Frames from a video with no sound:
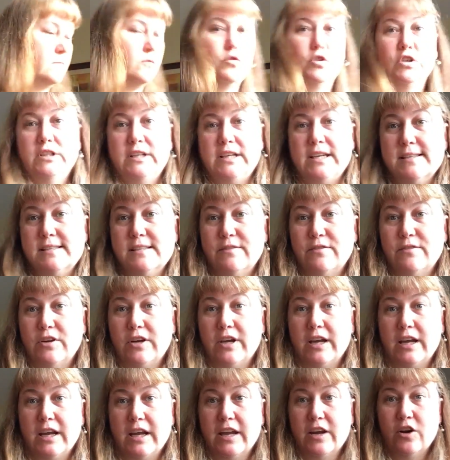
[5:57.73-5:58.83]
really easy for
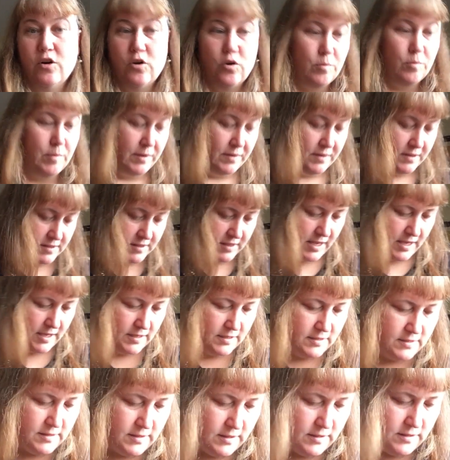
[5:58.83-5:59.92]
getting it home in this
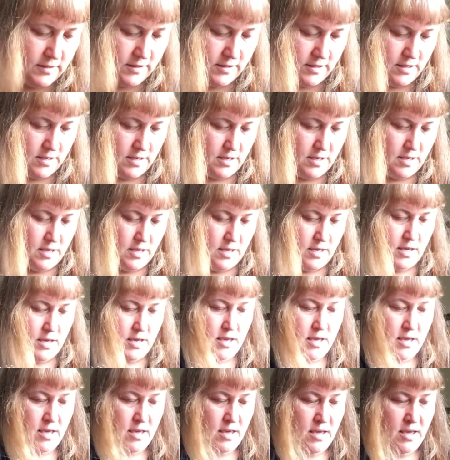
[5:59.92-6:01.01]
case.
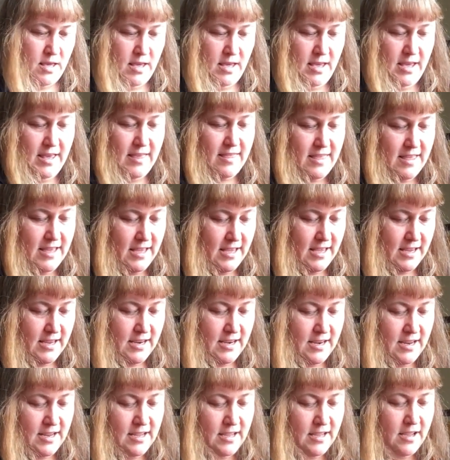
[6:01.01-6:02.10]
And
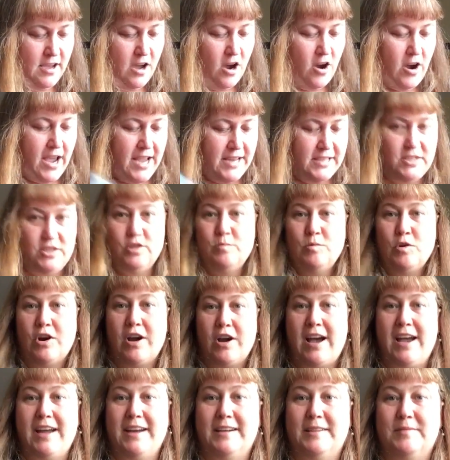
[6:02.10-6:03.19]
then, all right, two more
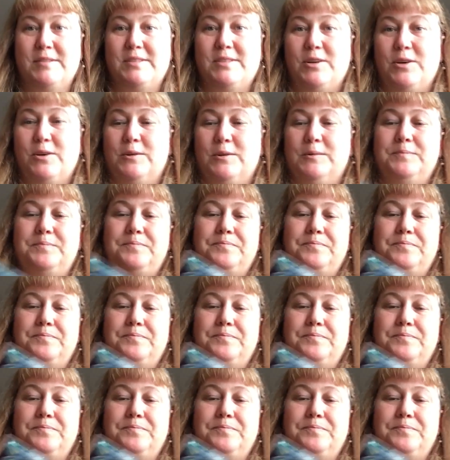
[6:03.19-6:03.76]
items. So